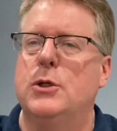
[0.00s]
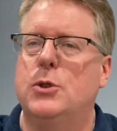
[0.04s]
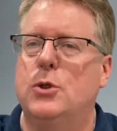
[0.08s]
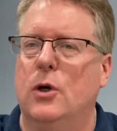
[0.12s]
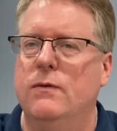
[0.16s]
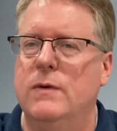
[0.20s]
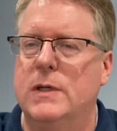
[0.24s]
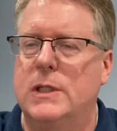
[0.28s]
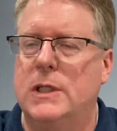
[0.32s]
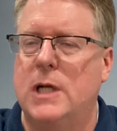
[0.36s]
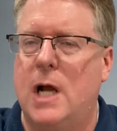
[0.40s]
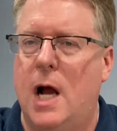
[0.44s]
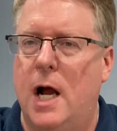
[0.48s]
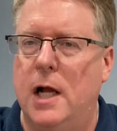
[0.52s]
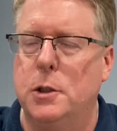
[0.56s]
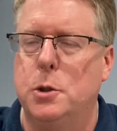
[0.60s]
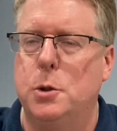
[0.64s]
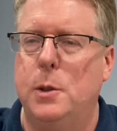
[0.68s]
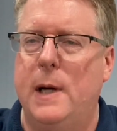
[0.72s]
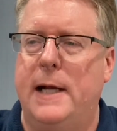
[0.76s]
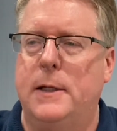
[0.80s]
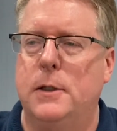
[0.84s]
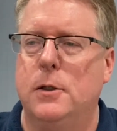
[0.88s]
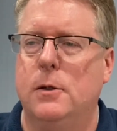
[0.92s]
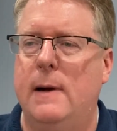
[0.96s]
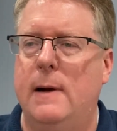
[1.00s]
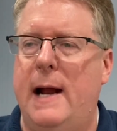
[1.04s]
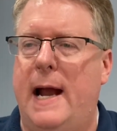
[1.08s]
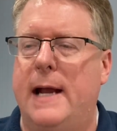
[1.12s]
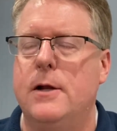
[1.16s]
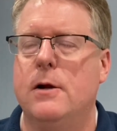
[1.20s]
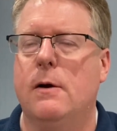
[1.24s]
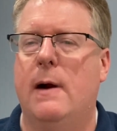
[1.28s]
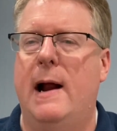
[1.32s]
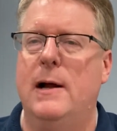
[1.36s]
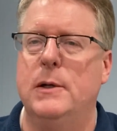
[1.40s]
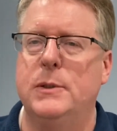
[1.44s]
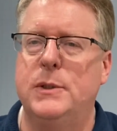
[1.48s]
service contractor at
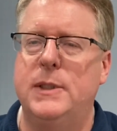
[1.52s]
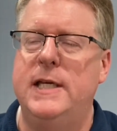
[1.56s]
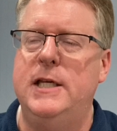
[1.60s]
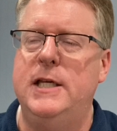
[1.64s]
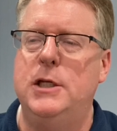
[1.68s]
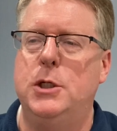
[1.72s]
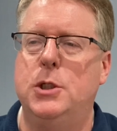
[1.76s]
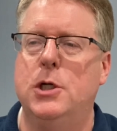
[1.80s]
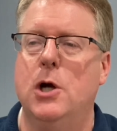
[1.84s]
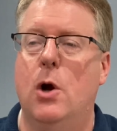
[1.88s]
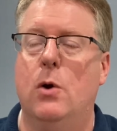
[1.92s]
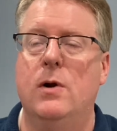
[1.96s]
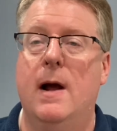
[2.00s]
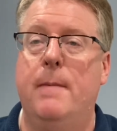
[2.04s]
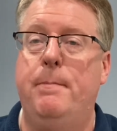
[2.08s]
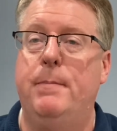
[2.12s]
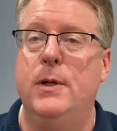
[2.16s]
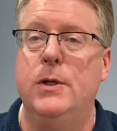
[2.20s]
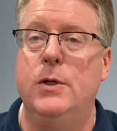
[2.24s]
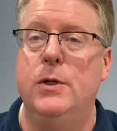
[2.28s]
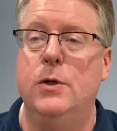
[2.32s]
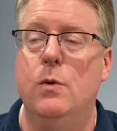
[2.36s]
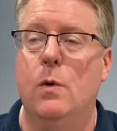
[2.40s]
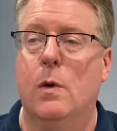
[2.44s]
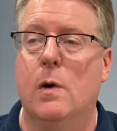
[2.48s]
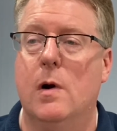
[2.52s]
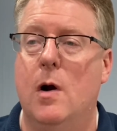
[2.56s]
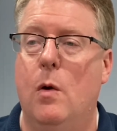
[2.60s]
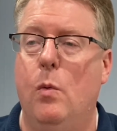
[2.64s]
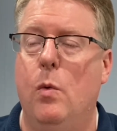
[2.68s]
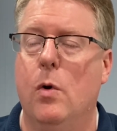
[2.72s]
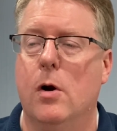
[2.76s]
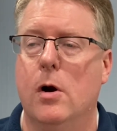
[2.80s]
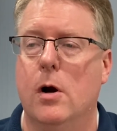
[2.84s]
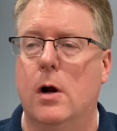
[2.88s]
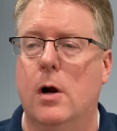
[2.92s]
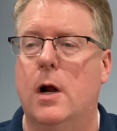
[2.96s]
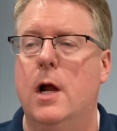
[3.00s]
your house, he showed up and you were at
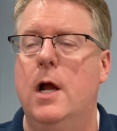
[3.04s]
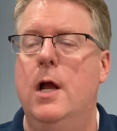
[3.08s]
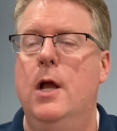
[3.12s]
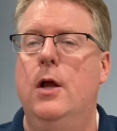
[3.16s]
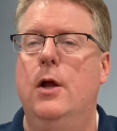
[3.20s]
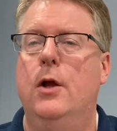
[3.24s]
work,